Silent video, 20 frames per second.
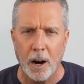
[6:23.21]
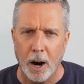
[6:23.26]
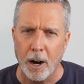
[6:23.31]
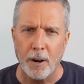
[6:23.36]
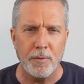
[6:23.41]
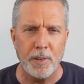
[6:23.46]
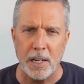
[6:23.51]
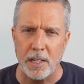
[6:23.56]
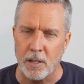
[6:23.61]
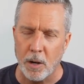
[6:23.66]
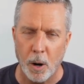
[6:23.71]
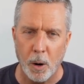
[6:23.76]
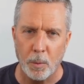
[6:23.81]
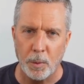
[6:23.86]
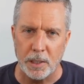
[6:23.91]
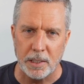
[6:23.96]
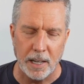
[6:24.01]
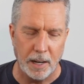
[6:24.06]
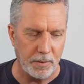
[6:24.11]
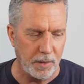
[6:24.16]
R Vs
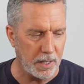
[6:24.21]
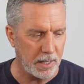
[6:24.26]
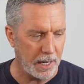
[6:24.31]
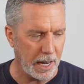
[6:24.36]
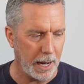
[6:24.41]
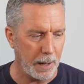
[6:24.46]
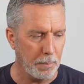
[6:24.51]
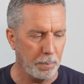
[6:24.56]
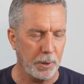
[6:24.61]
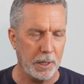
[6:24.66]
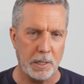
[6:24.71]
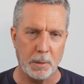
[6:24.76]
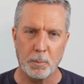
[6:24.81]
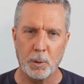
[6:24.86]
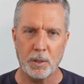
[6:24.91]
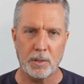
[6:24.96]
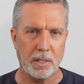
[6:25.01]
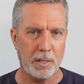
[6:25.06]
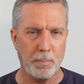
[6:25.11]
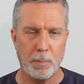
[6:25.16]
always have the same
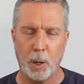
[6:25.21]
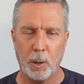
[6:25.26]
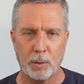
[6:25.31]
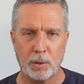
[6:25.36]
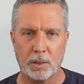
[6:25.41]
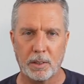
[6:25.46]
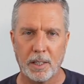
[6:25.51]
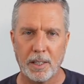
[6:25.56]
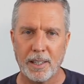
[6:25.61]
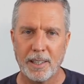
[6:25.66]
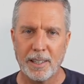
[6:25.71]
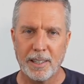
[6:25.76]
principles as boats.